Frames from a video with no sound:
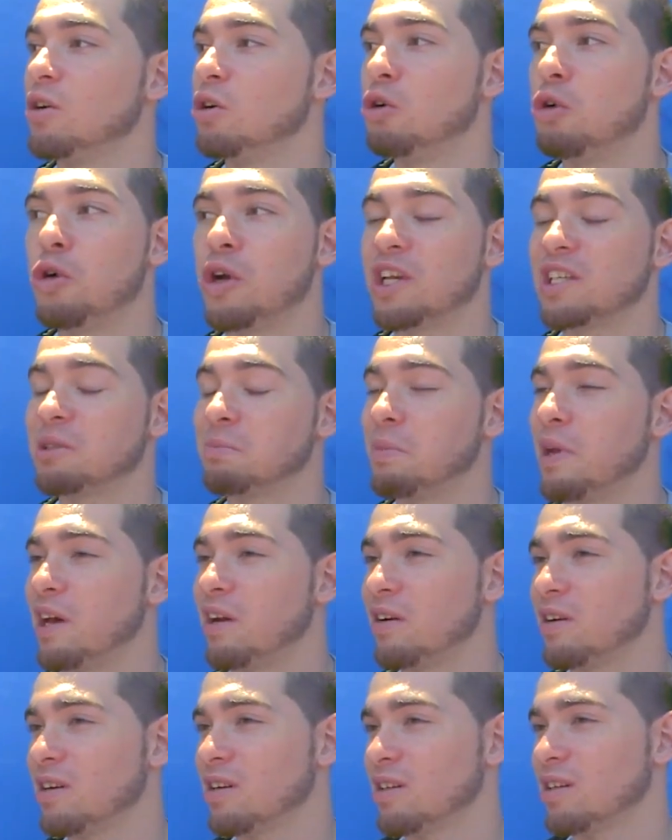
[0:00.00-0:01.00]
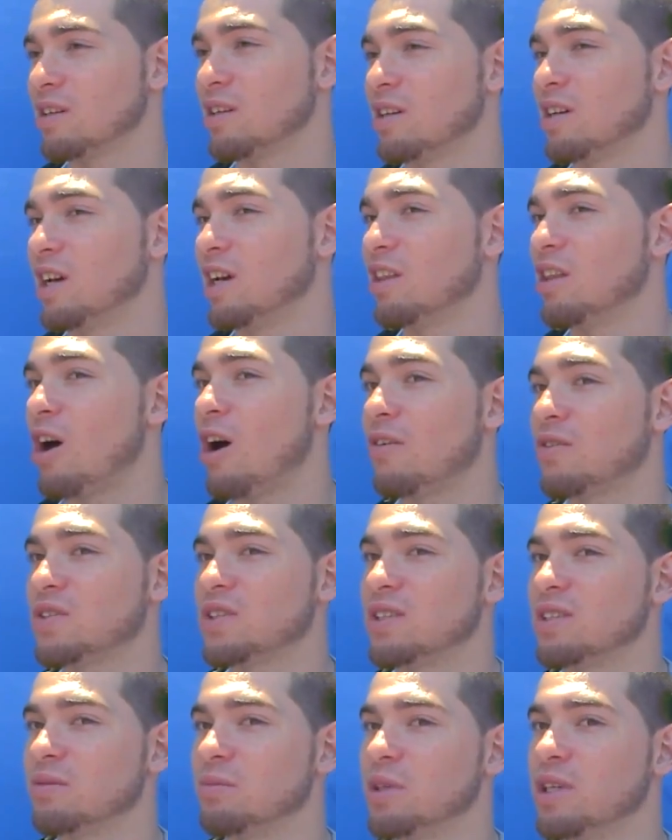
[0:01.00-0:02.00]
who gets better in the
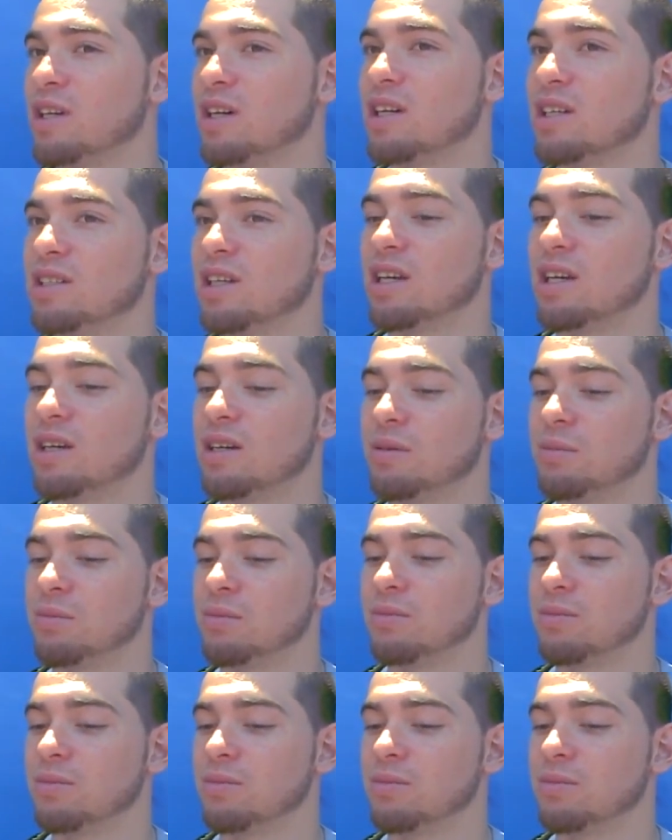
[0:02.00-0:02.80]
offseason because uh,